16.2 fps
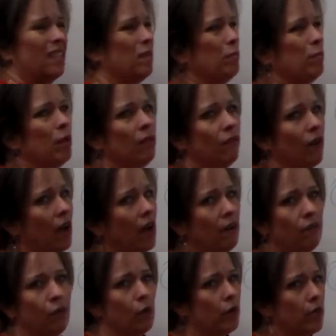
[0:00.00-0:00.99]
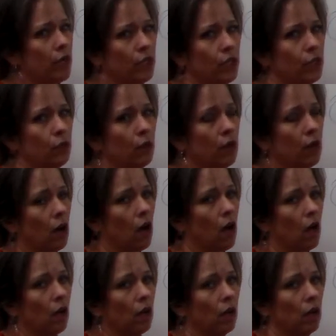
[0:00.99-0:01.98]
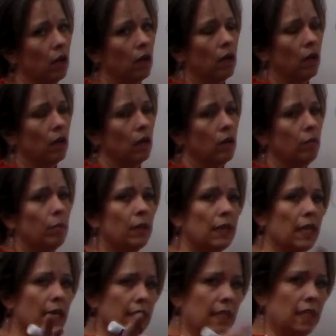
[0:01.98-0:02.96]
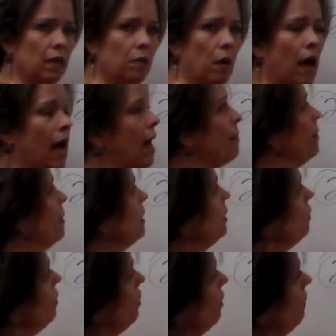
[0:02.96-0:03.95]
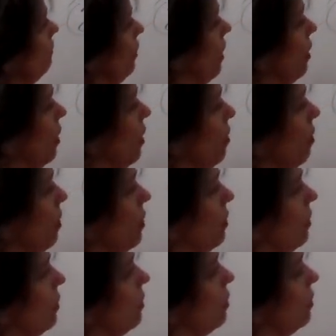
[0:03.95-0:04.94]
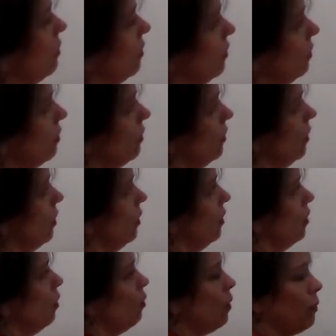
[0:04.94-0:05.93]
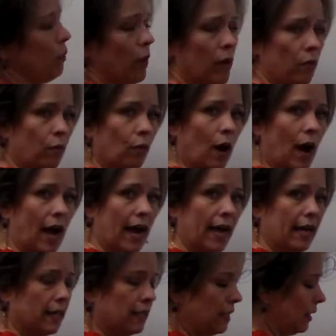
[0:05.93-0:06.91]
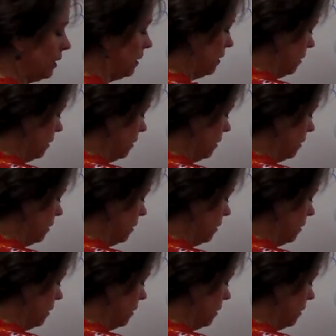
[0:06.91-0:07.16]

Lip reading: simplify 42 at all. But let's see what happens with our variables. When we write